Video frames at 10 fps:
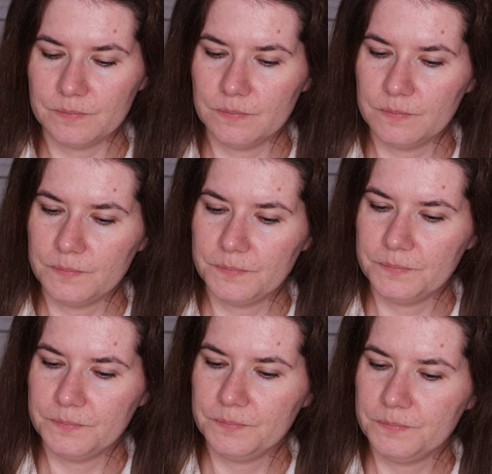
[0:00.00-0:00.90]

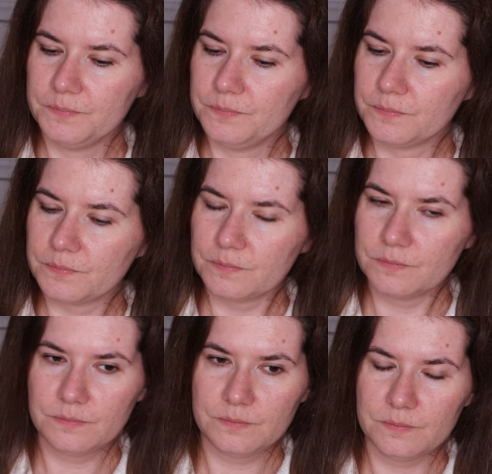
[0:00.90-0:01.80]

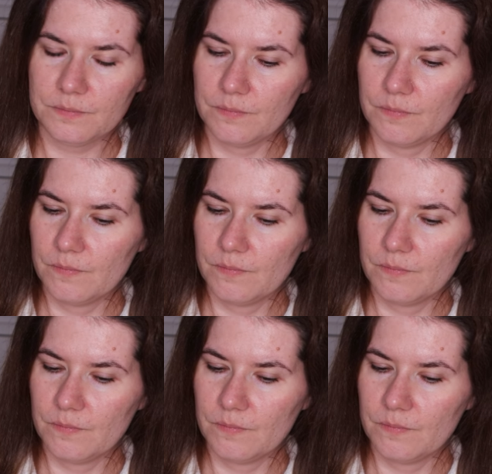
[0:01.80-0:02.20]
Nobody speaks.